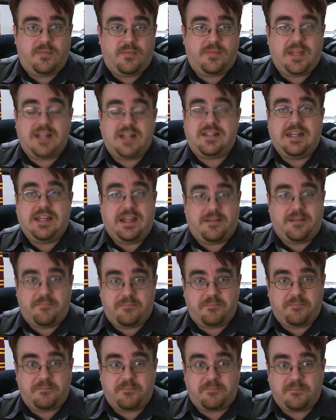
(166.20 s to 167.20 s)
That's it.
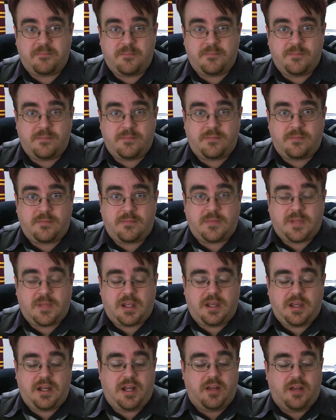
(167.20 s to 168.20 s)

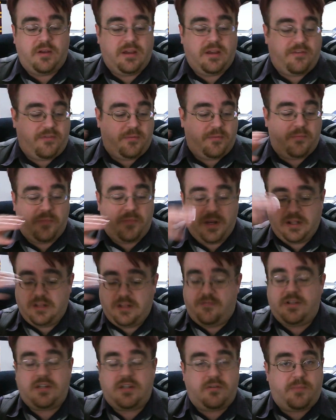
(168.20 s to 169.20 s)
If you bring
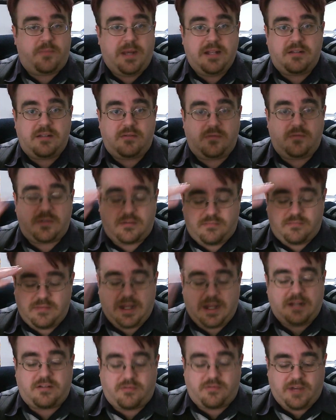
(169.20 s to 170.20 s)
the original pencils,
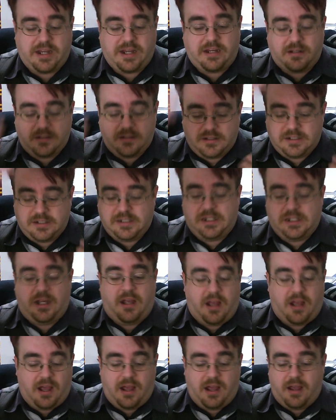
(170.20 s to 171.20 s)
that's great.
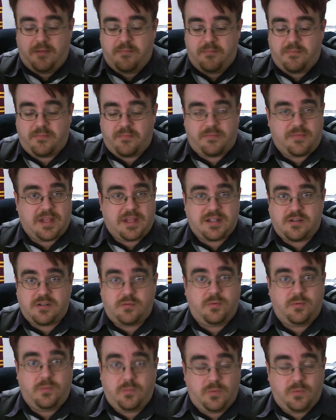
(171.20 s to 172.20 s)
That's
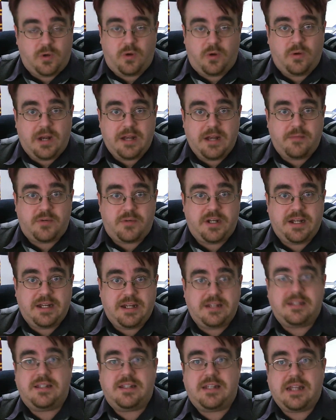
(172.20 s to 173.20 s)
all anybody
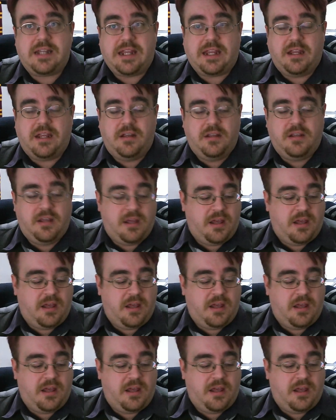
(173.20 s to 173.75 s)
needs to see.